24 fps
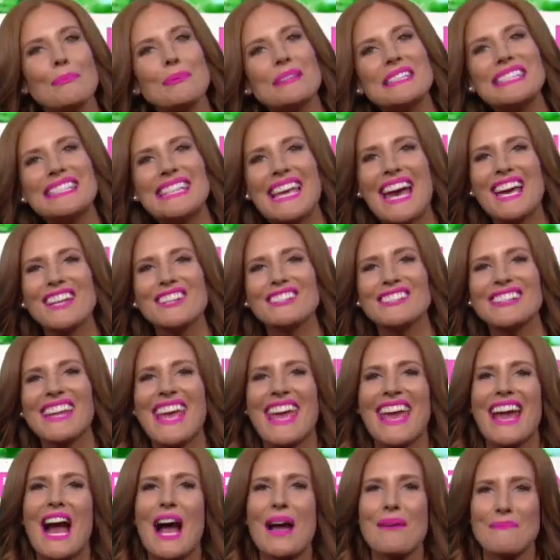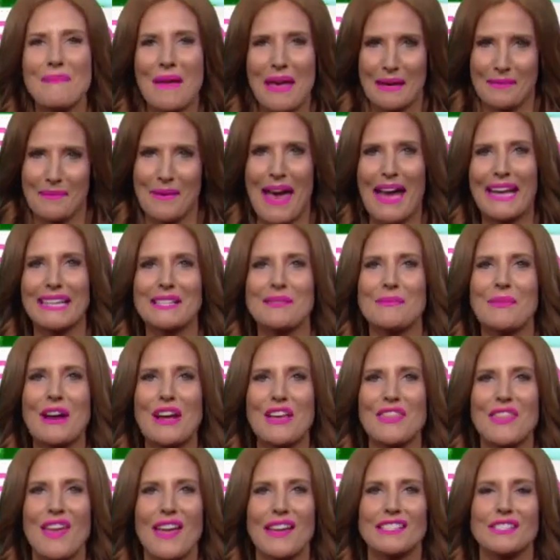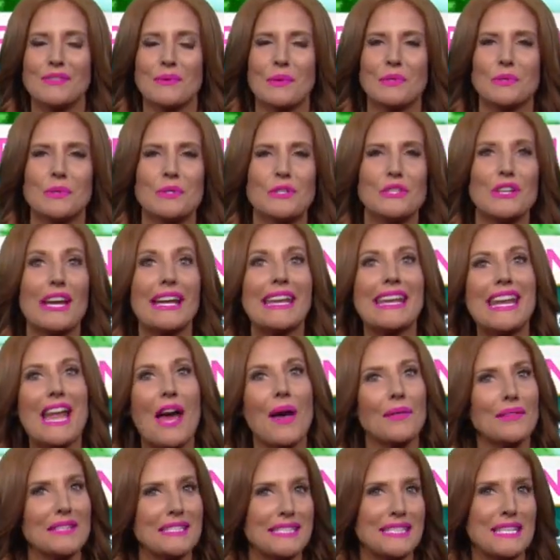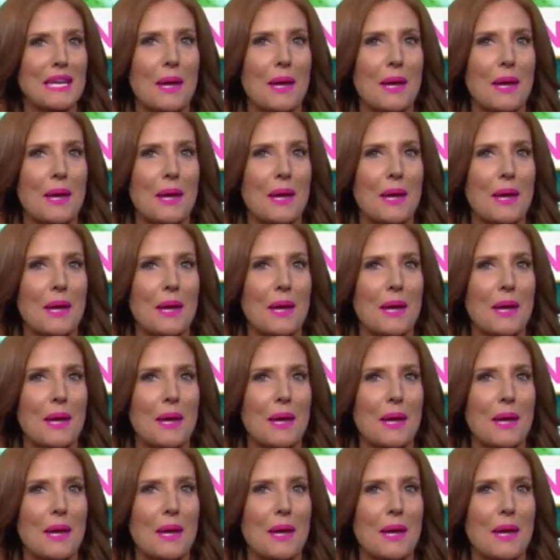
Happy Saturday. I'm Meg McNamara. Thanks so much for checking out this